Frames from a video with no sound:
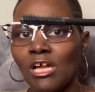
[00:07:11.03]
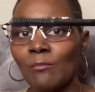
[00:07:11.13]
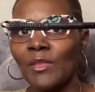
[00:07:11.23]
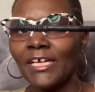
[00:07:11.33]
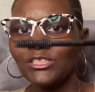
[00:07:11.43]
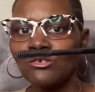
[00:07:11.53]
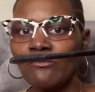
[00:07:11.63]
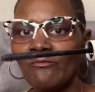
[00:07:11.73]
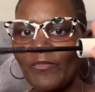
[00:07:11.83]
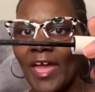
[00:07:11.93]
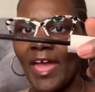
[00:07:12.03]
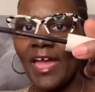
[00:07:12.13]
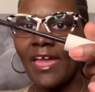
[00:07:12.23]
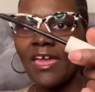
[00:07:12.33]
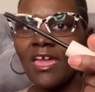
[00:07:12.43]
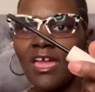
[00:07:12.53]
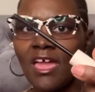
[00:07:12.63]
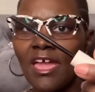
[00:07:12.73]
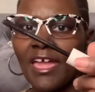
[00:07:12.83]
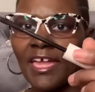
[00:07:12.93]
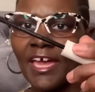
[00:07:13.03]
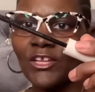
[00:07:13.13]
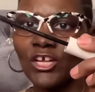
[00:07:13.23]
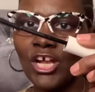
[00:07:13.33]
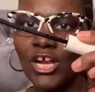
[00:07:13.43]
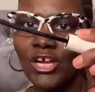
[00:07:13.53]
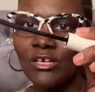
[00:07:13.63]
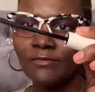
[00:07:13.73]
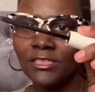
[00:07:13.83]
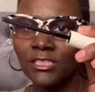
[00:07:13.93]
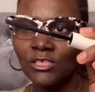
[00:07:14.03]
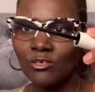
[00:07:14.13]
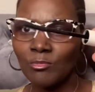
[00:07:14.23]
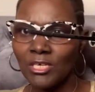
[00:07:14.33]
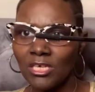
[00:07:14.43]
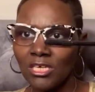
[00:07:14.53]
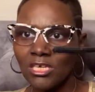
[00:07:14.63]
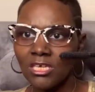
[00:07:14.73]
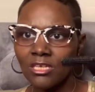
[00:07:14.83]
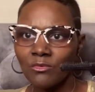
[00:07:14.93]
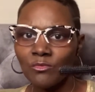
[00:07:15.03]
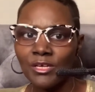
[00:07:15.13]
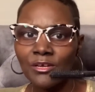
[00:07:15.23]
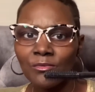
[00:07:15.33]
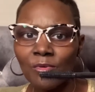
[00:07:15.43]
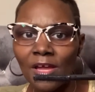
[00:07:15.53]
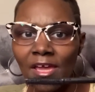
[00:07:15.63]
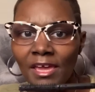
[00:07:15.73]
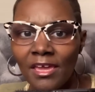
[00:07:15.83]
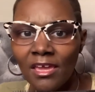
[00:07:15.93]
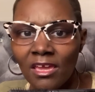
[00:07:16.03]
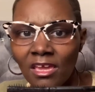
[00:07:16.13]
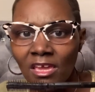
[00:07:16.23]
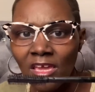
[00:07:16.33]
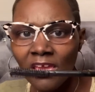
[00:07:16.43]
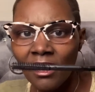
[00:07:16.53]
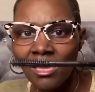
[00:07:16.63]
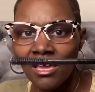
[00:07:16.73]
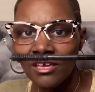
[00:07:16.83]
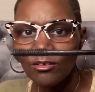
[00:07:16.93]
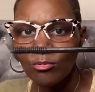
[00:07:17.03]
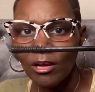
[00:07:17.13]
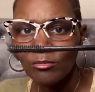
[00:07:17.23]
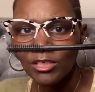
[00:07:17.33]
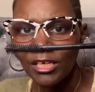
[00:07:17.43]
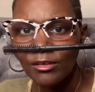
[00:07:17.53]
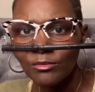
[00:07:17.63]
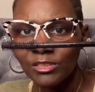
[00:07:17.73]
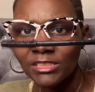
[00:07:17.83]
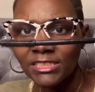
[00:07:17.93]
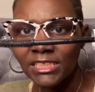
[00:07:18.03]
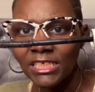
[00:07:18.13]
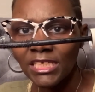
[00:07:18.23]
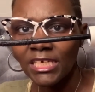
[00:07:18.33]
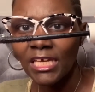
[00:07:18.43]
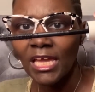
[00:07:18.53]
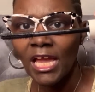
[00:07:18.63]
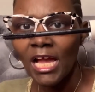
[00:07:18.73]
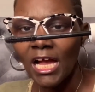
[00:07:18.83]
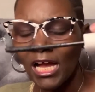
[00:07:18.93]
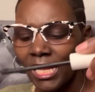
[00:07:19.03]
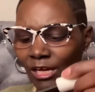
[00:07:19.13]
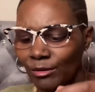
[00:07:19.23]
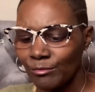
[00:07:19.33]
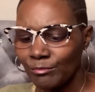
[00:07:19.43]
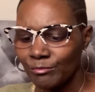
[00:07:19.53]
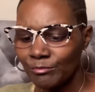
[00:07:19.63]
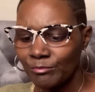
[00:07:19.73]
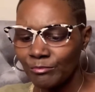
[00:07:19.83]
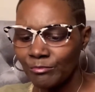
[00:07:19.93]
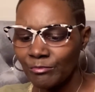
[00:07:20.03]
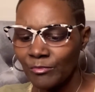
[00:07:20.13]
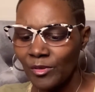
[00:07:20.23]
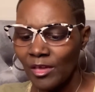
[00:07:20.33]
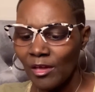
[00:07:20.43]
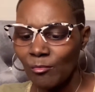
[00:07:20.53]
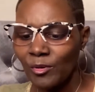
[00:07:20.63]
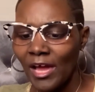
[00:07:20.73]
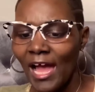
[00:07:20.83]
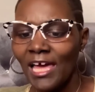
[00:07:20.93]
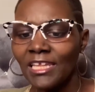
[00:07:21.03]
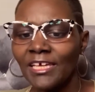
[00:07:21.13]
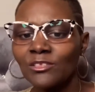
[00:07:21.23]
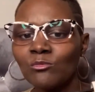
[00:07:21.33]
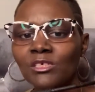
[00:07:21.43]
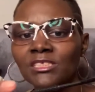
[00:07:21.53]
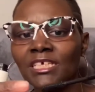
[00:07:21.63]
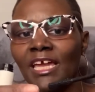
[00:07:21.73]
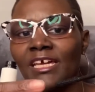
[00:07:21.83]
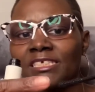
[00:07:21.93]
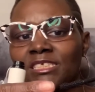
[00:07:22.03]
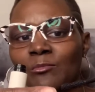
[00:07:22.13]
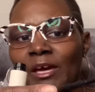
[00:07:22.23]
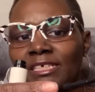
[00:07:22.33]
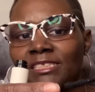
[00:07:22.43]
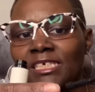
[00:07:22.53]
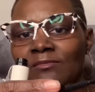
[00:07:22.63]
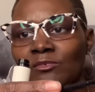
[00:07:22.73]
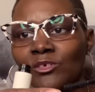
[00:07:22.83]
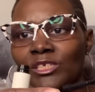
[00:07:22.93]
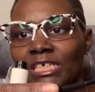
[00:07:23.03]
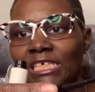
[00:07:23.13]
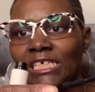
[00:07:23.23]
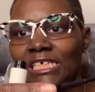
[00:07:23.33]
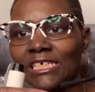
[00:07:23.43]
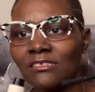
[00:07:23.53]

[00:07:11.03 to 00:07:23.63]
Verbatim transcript: not too fat. It kind of curves a little bit in a weird way. You probably can't really see it. Um, but I like the ones that have the spikes even on the end.